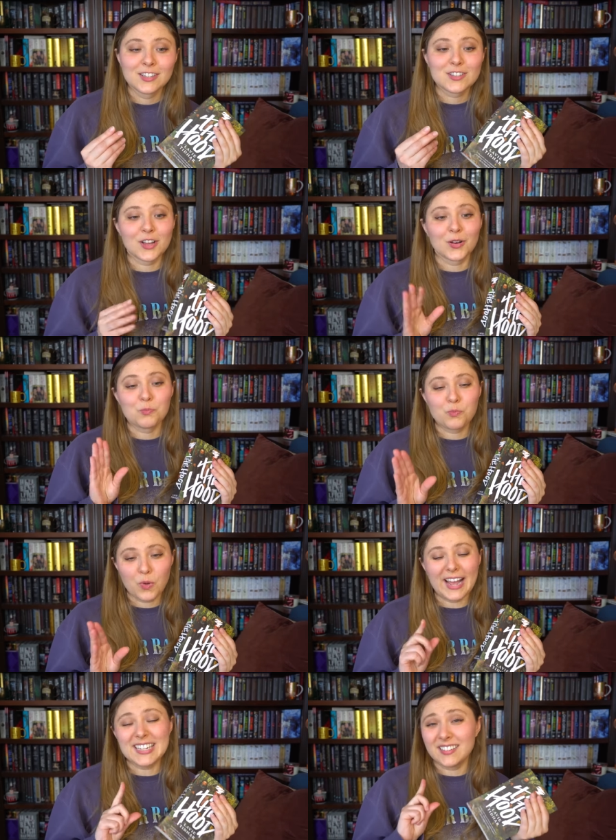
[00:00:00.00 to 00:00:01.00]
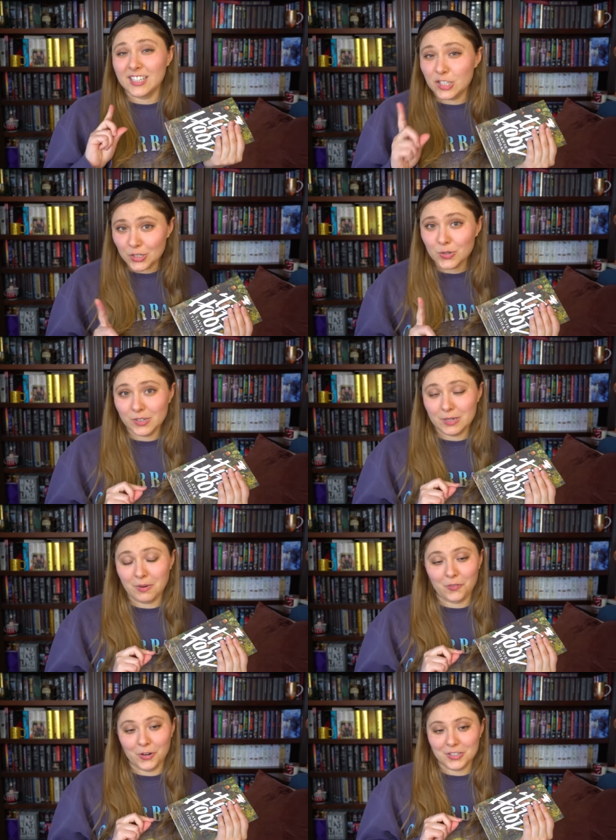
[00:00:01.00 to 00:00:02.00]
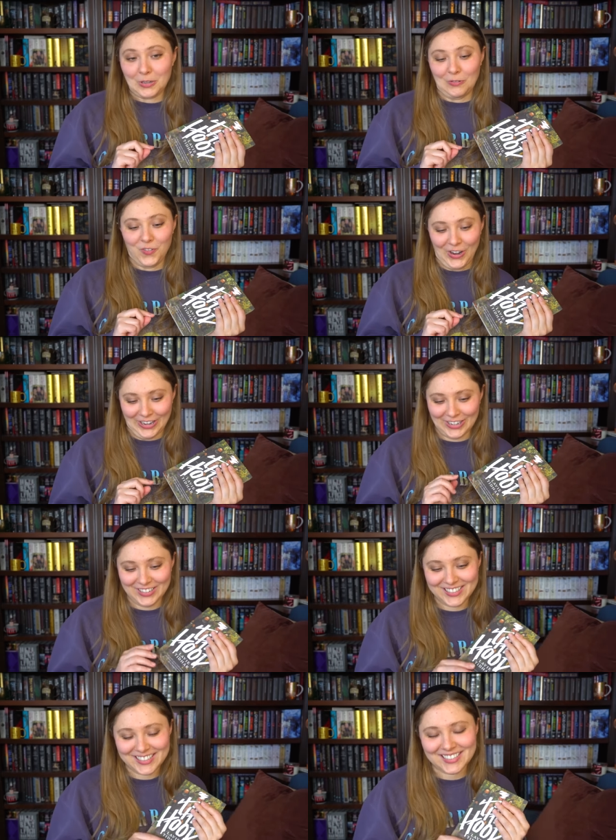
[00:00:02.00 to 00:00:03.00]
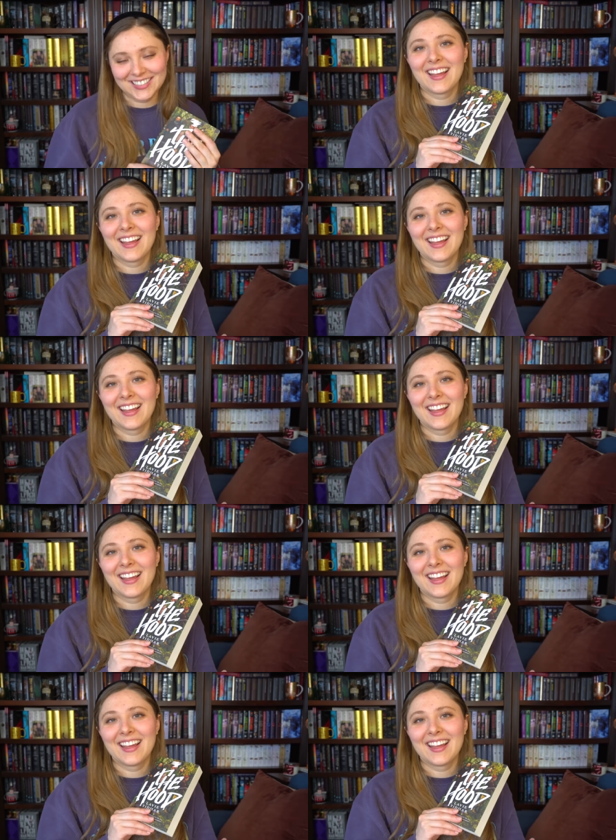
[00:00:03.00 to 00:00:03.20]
So ideally do read By Force Alone first.